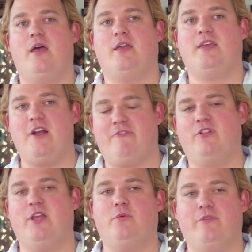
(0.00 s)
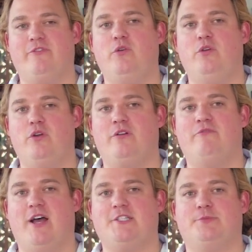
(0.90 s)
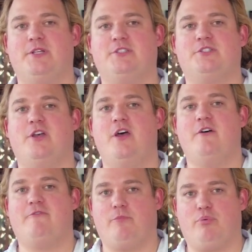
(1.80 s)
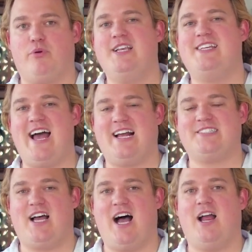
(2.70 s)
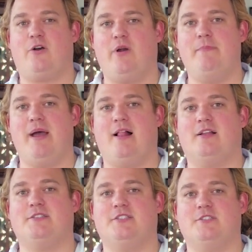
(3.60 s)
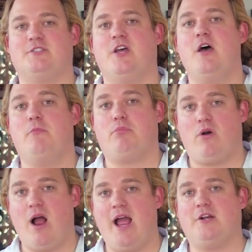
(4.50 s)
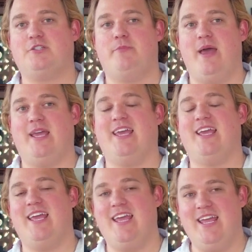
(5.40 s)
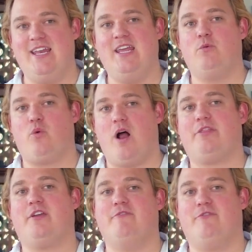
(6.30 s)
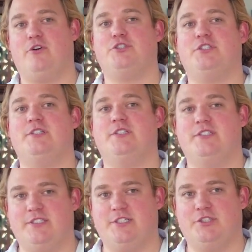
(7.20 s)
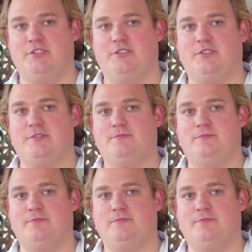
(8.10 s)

Carefully review your investments for pre-tax IRA balances prior to making any Roth conversion decisions.